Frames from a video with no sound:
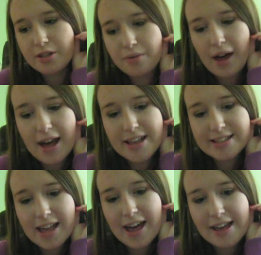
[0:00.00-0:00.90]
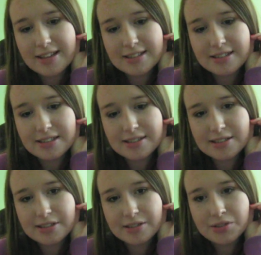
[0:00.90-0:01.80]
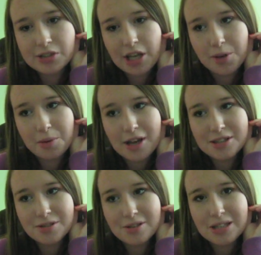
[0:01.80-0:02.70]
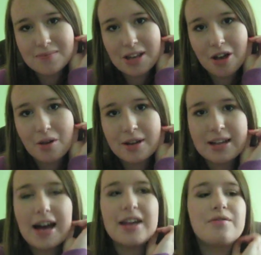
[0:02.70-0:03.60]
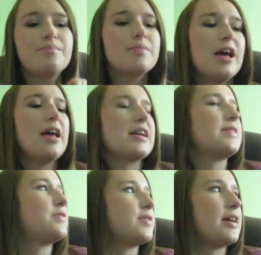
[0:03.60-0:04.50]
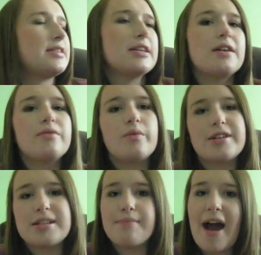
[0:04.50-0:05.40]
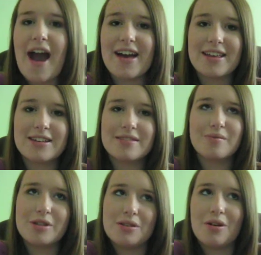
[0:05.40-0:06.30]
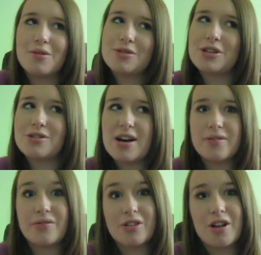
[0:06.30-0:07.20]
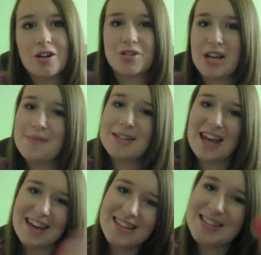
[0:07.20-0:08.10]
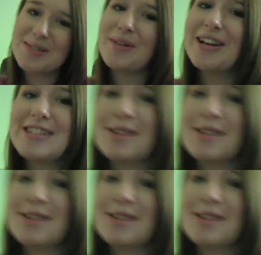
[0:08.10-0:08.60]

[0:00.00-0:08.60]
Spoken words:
you guys, and I hope you guys enjoyed this video, and it kind of gives you an idea of what to pack when you go to travel for long trips. Okay, thanks for watching.